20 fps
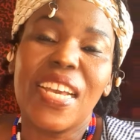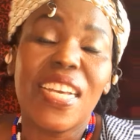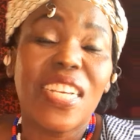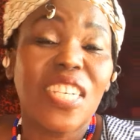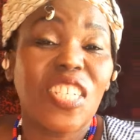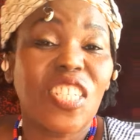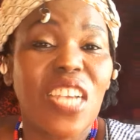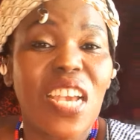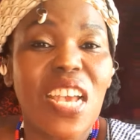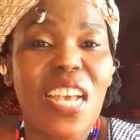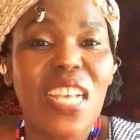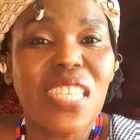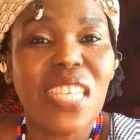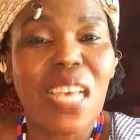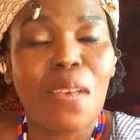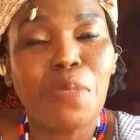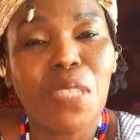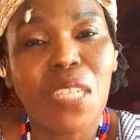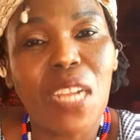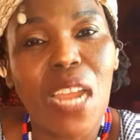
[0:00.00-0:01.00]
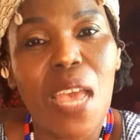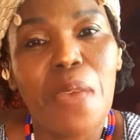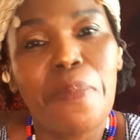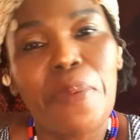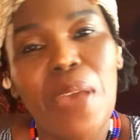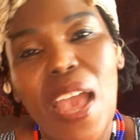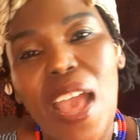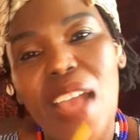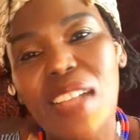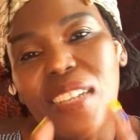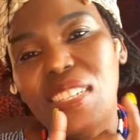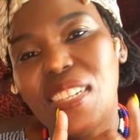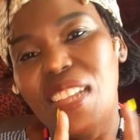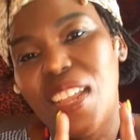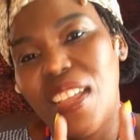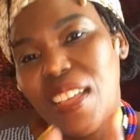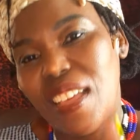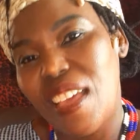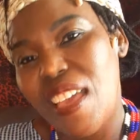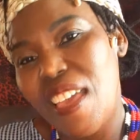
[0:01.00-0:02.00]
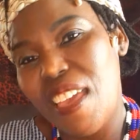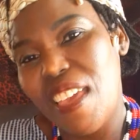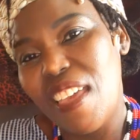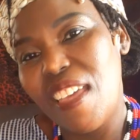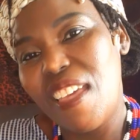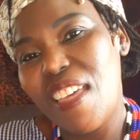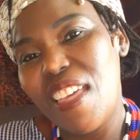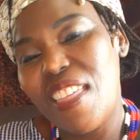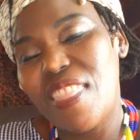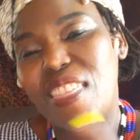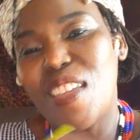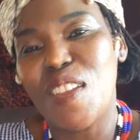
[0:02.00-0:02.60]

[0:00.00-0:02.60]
share, subscribe, and hit